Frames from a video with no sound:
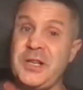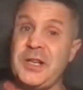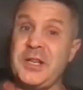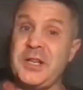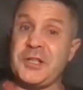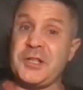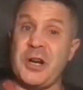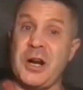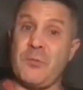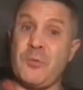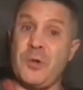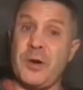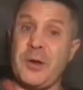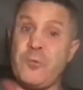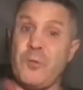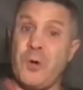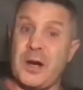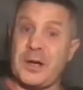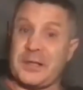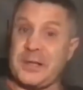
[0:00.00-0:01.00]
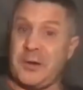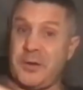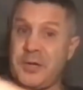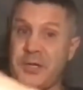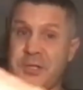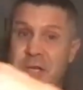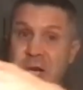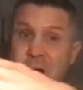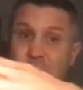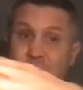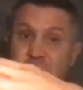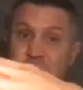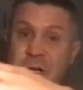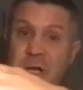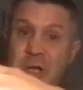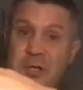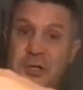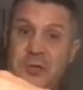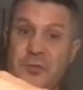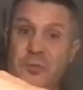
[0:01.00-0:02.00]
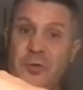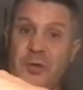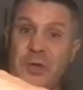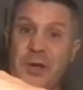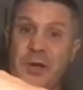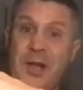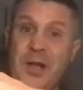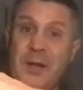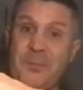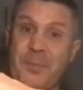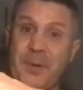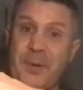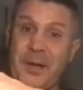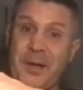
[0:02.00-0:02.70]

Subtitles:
arm when he walked out? His arm was all swollen up, eh?